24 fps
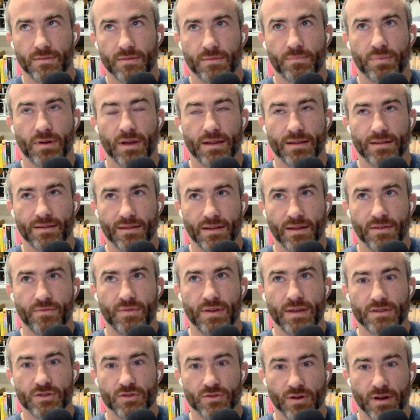but if
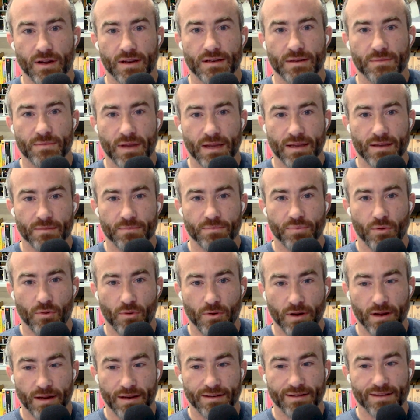he's trying to make a
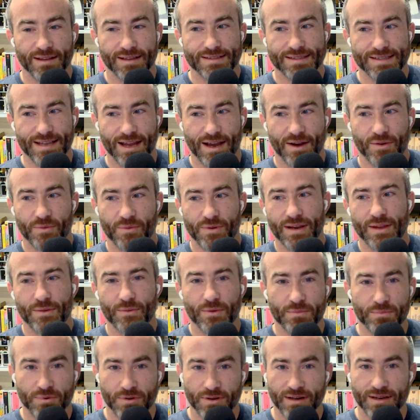point, that's not what he
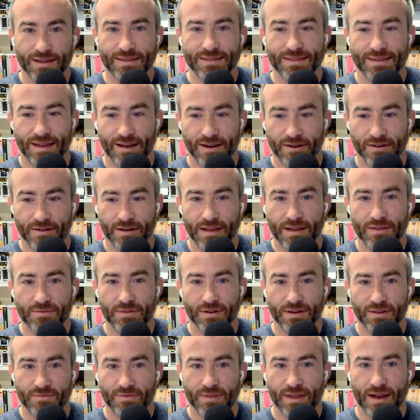would put in there,
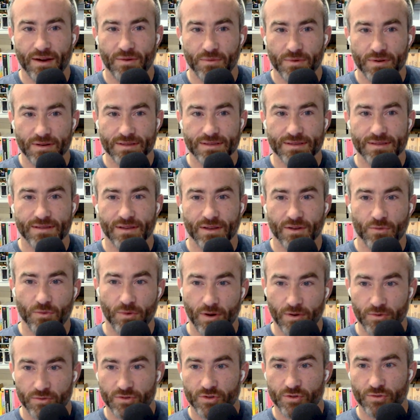even if that was the
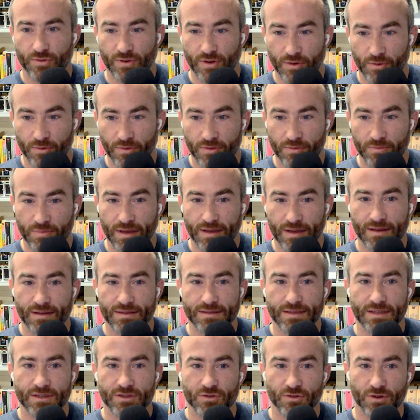quote truth,
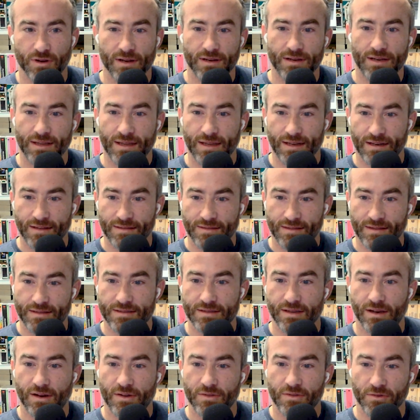because he's trying to get at
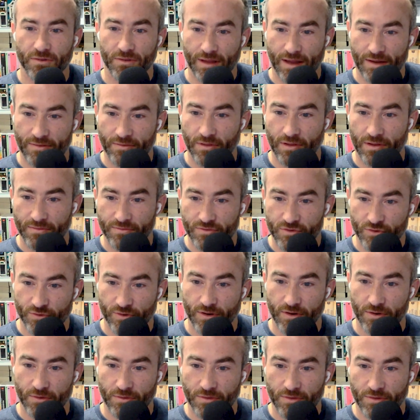this other level of
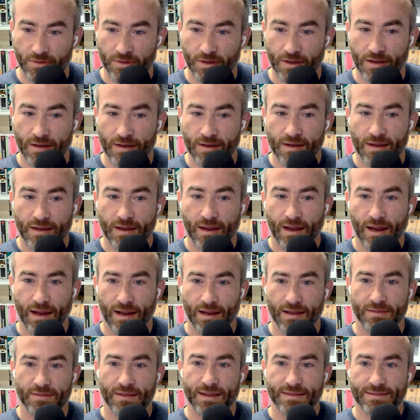truth.
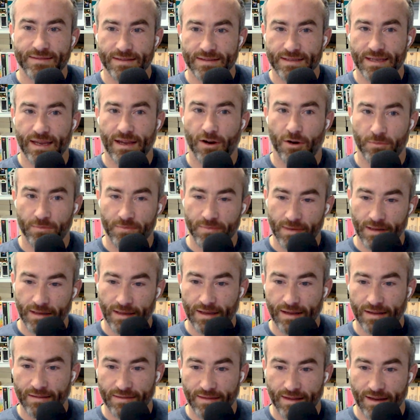And that doesn't help me
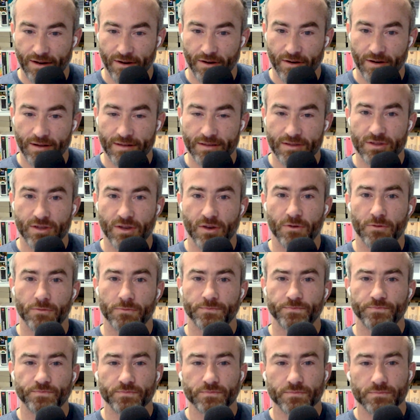get there. And so